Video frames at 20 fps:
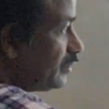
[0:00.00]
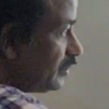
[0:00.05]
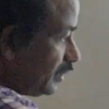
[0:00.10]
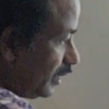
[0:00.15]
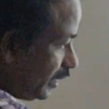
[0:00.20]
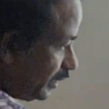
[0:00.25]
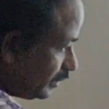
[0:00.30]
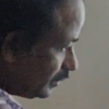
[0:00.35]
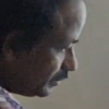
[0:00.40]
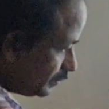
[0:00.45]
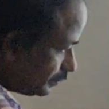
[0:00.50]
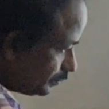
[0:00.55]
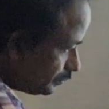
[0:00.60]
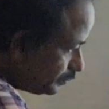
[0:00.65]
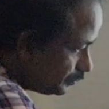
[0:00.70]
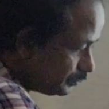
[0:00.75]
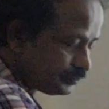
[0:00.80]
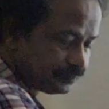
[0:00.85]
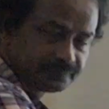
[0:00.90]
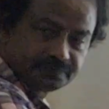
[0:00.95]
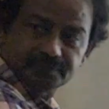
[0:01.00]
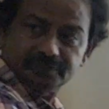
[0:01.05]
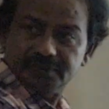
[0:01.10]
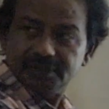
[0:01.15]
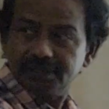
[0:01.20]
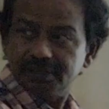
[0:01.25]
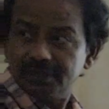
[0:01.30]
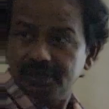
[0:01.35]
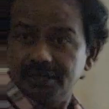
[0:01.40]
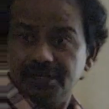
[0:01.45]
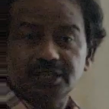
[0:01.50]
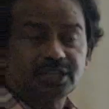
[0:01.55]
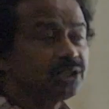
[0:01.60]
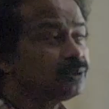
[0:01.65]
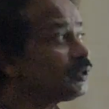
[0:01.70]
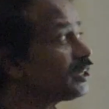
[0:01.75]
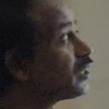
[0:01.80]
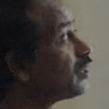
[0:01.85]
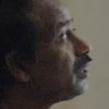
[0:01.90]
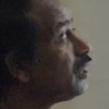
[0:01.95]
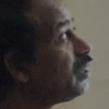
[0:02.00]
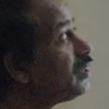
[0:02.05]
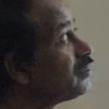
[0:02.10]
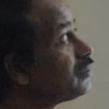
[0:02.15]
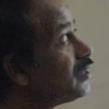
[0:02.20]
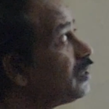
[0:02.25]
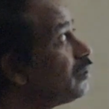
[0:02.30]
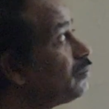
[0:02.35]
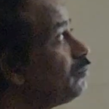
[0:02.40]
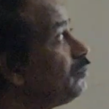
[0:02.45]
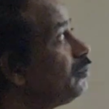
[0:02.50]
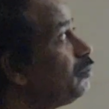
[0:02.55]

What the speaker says: this, correct? Your cot curve